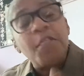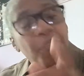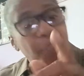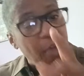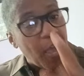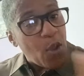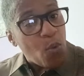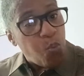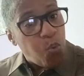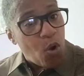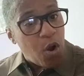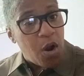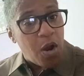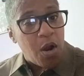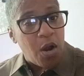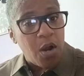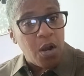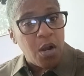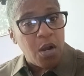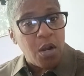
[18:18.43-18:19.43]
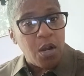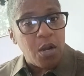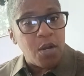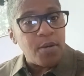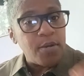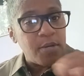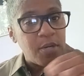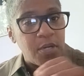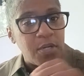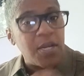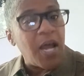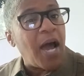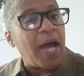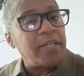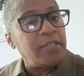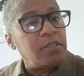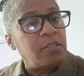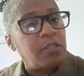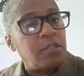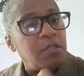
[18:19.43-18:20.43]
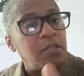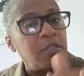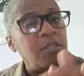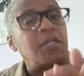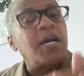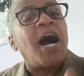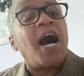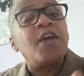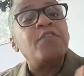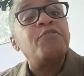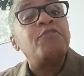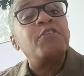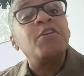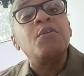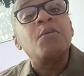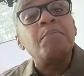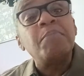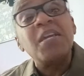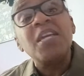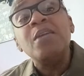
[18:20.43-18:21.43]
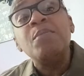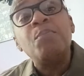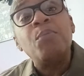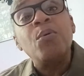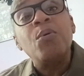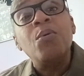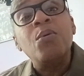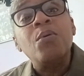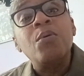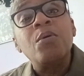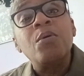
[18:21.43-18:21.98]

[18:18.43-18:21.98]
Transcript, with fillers: they were not God fearing people.